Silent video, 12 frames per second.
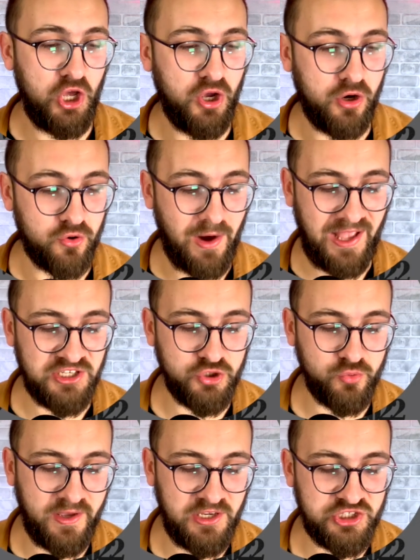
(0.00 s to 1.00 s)

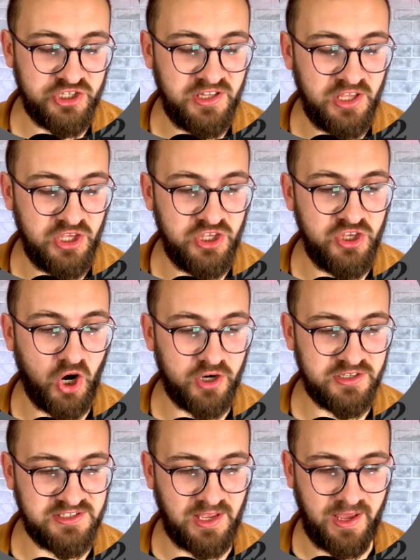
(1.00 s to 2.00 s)
graduation
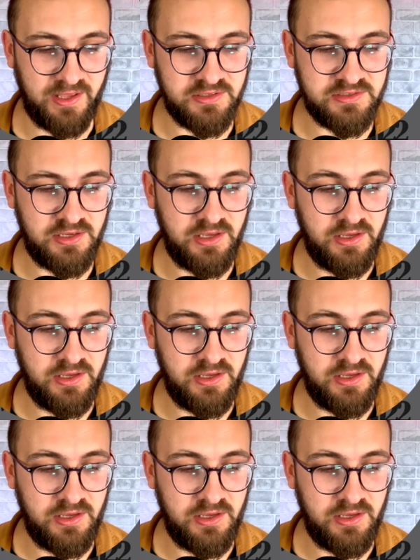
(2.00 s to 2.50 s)
yard signs